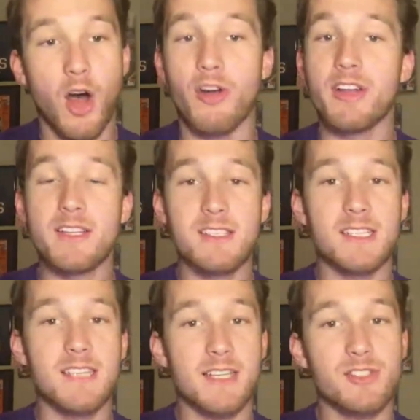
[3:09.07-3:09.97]
already a
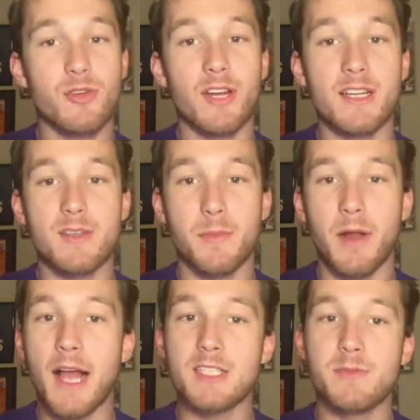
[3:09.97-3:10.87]
success story as a
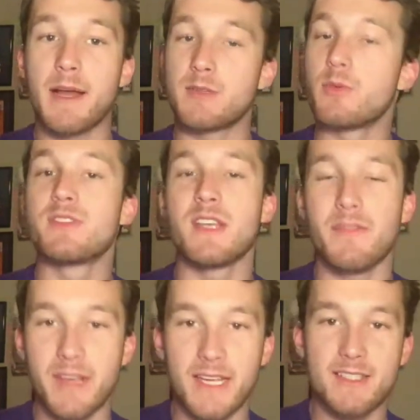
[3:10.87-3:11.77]
prospect, we'll see
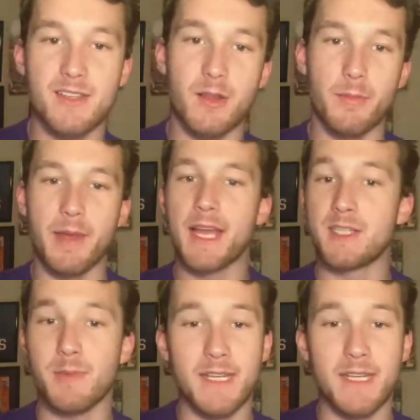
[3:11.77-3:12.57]
if he gets to the bigs,